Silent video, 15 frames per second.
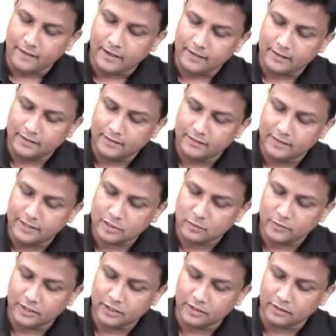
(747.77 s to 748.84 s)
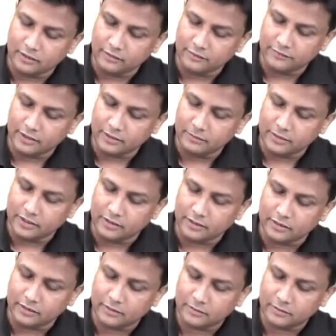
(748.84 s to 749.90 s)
and this one here will be the